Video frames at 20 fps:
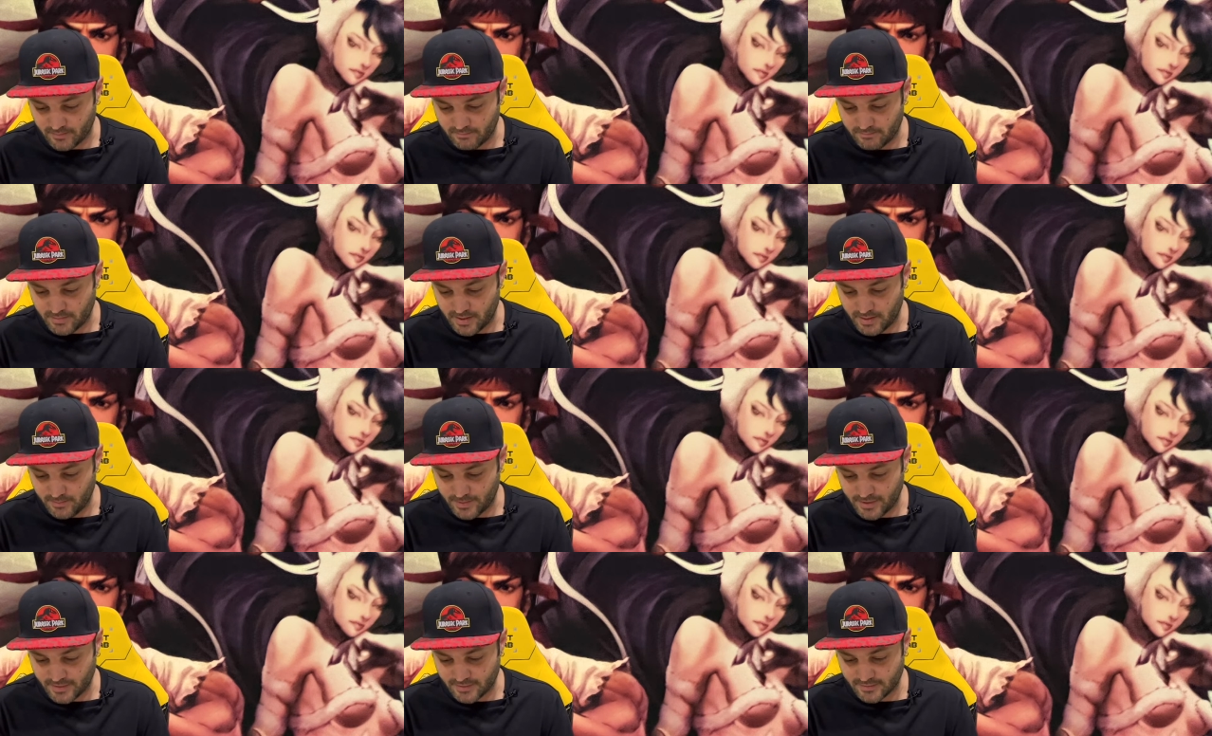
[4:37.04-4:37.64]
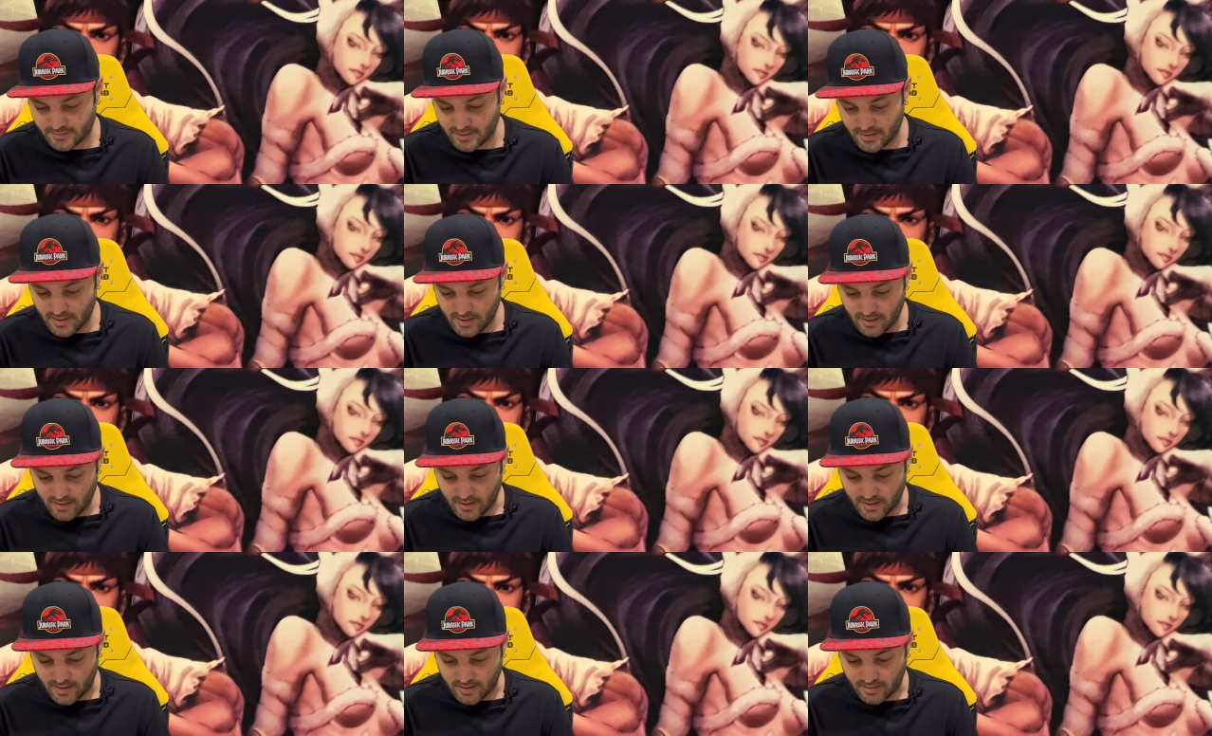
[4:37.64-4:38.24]
Speaker 1: Mini Mix,
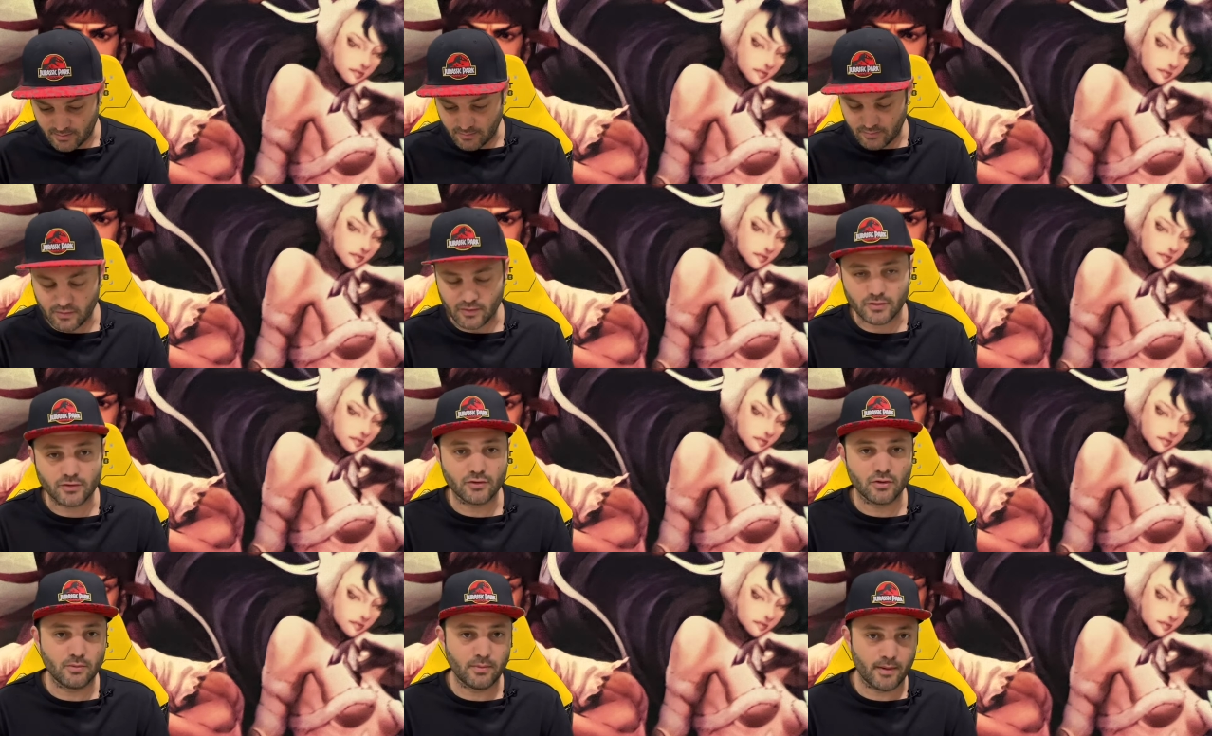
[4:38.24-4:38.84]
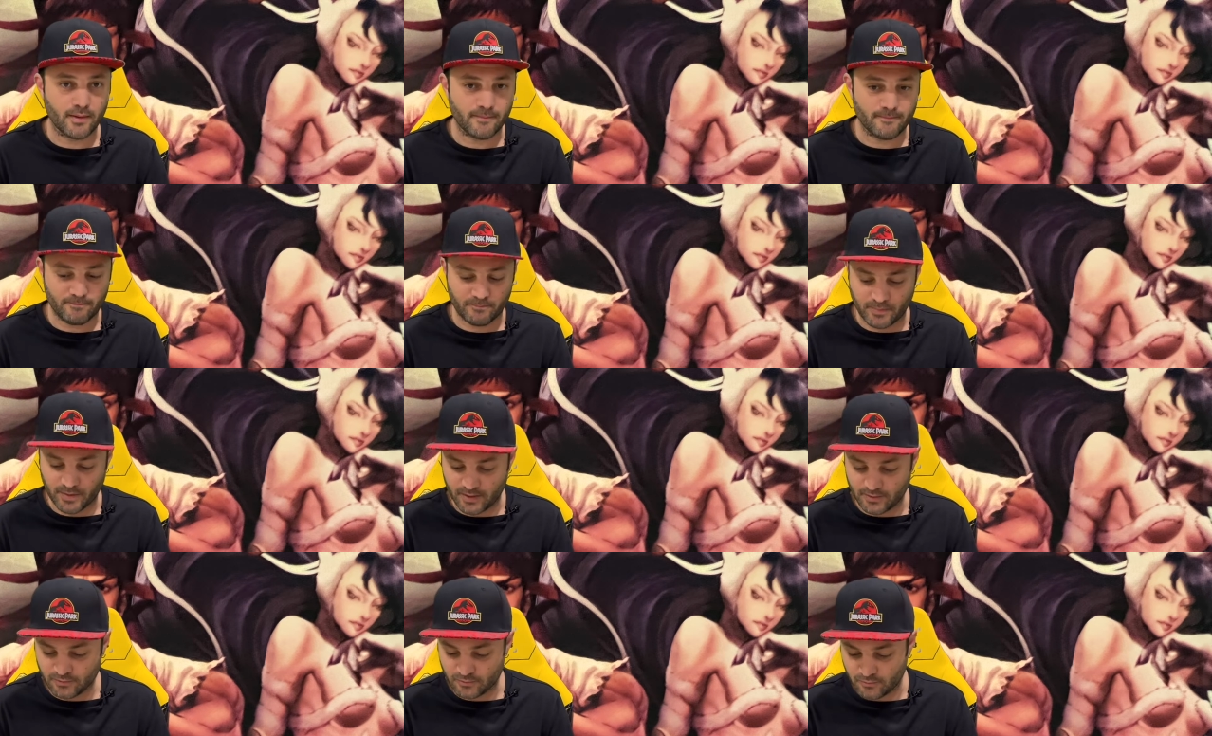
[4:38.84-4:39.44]
and then we've got Super
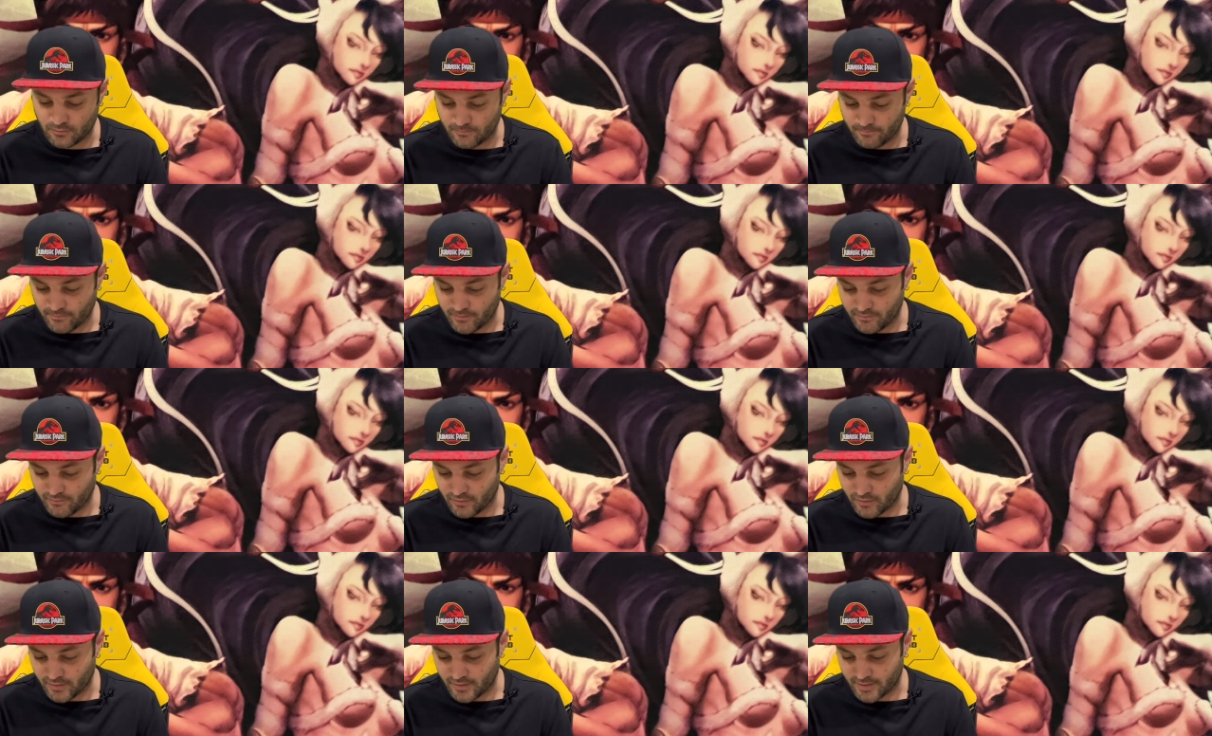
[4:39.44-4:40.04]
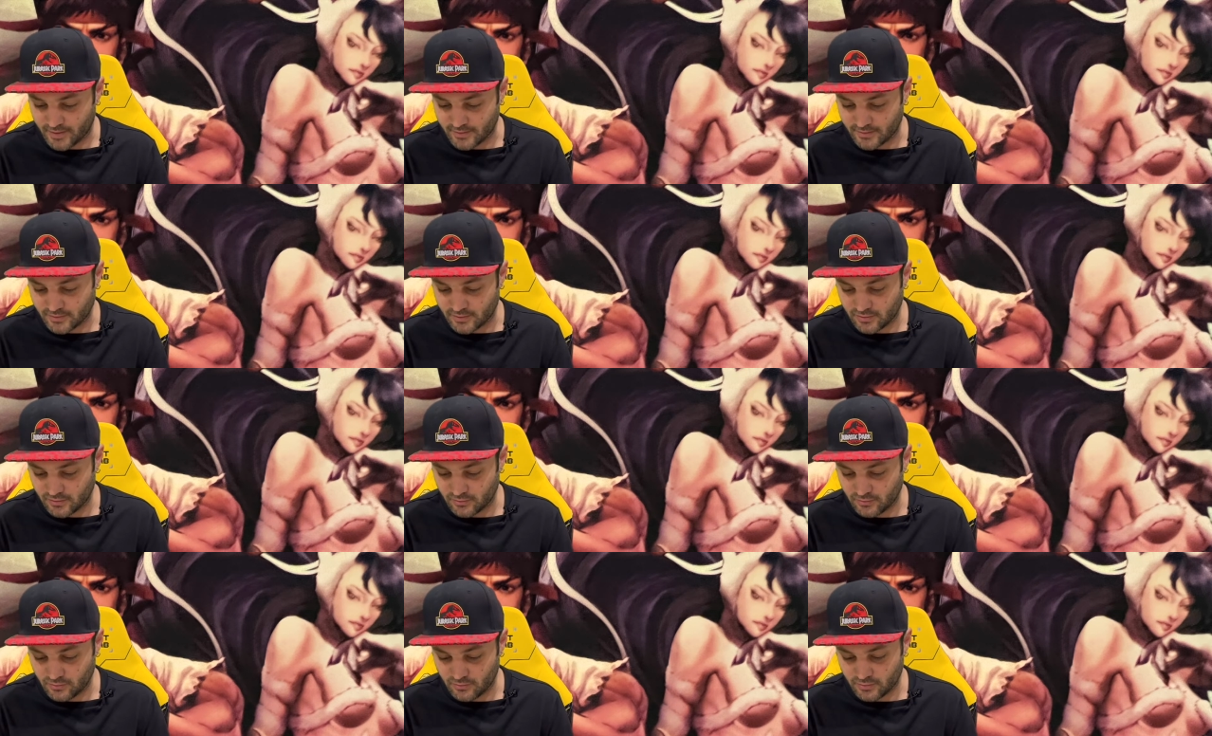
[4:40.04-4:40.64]
Puzzle Fighter
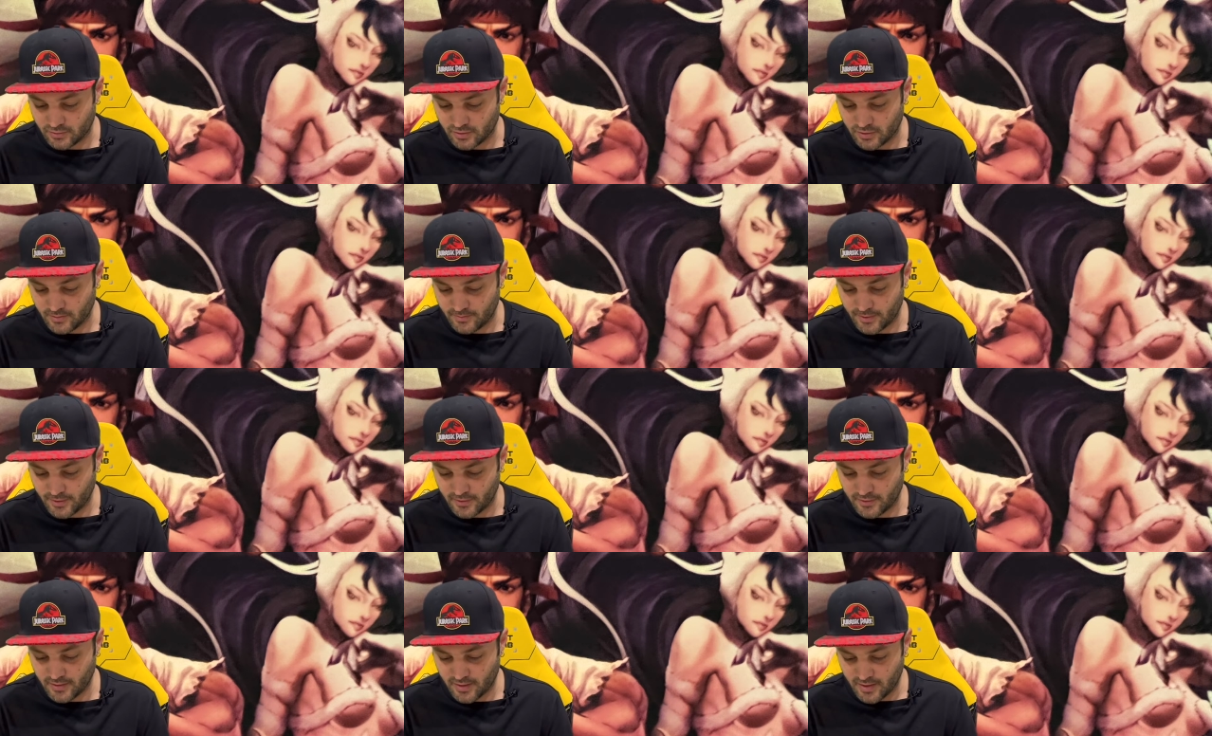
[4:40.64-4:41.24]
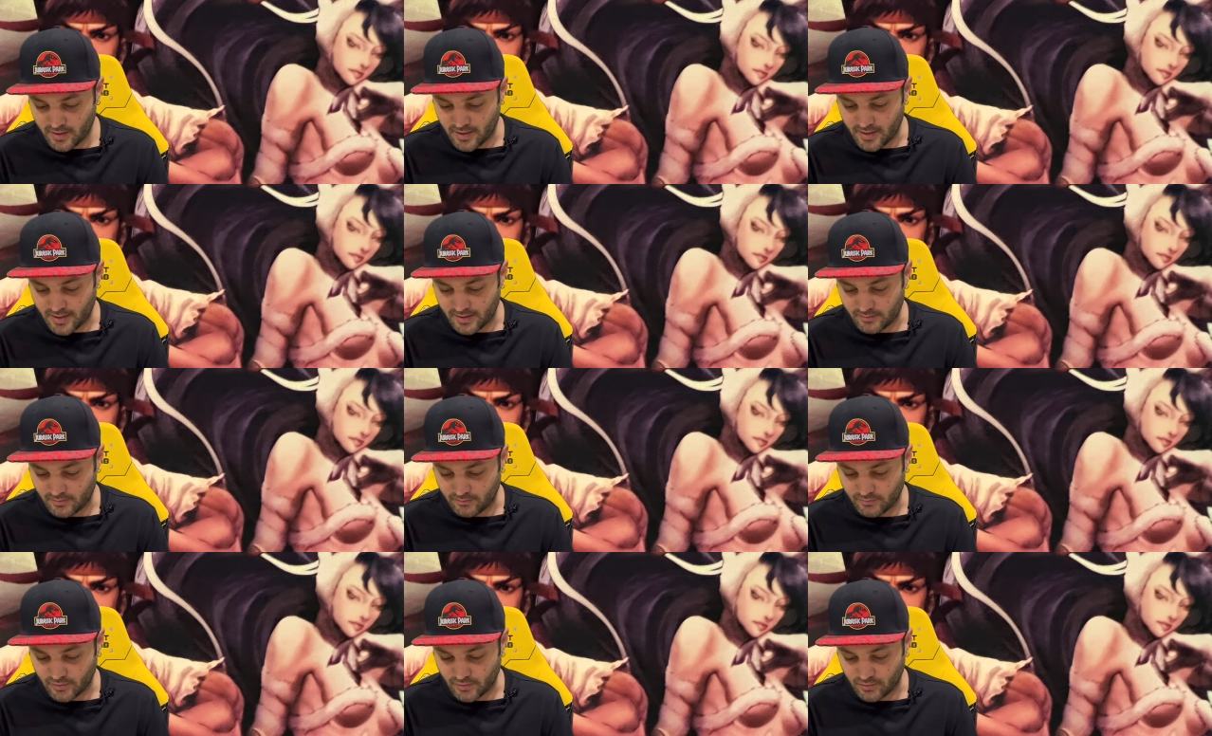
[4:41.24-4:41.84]
2 Turbo, and
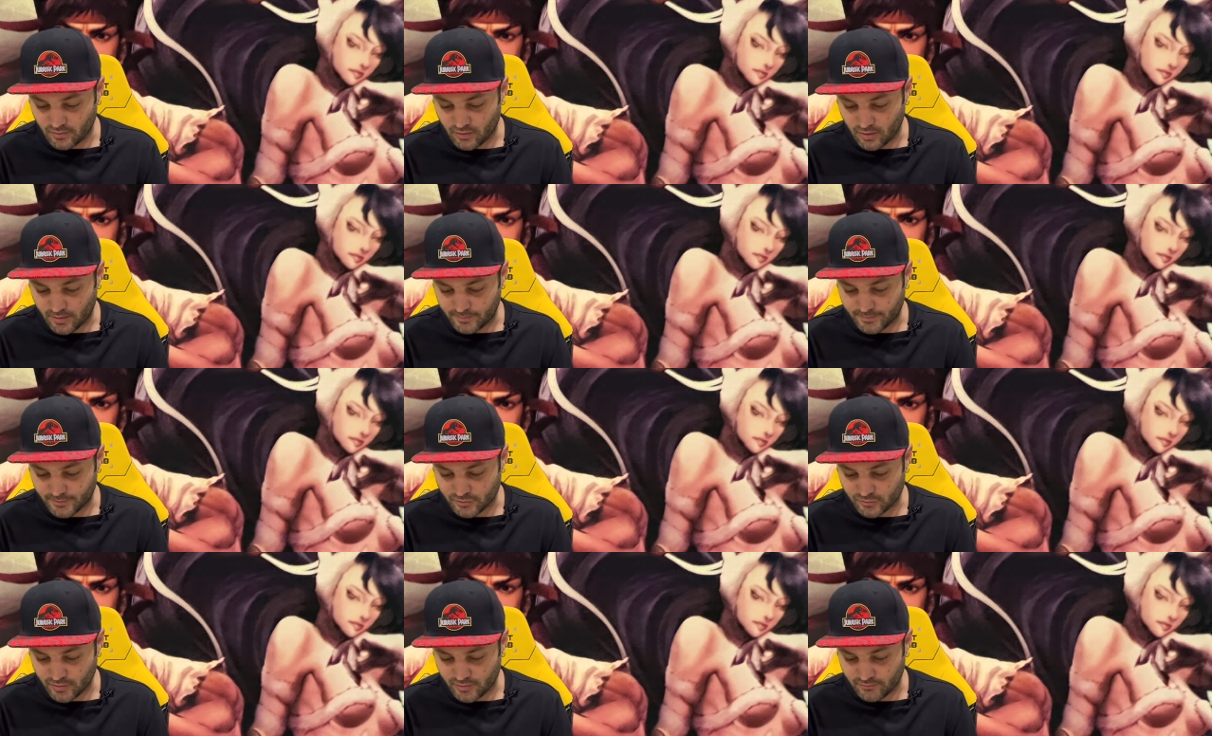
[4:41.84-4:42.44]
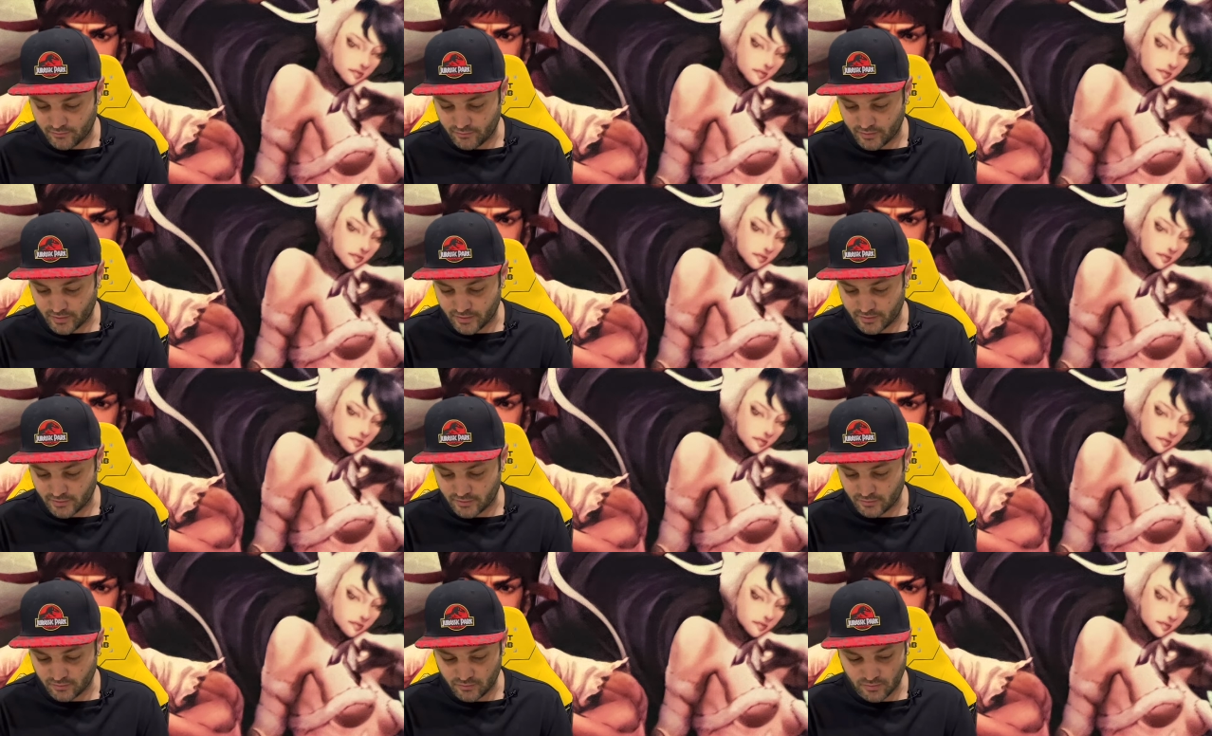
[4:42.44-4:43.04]
then we've got Hyper Street Fighter
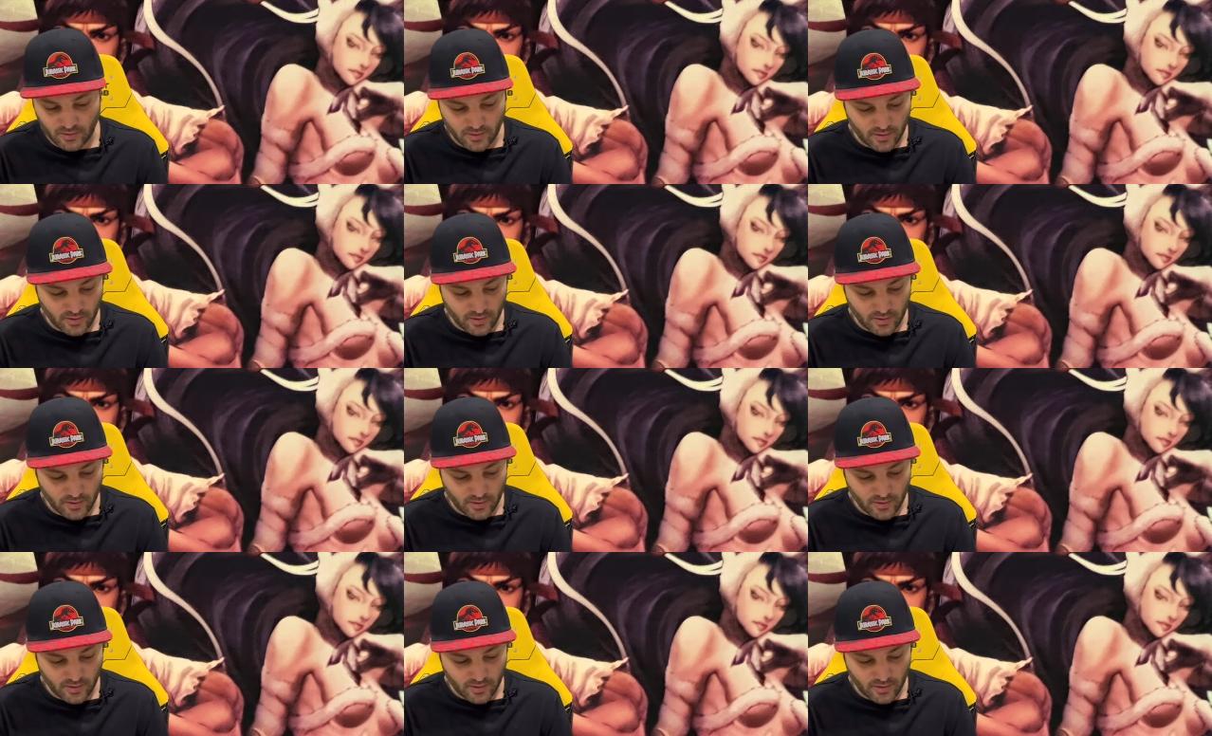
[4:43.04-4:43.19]
2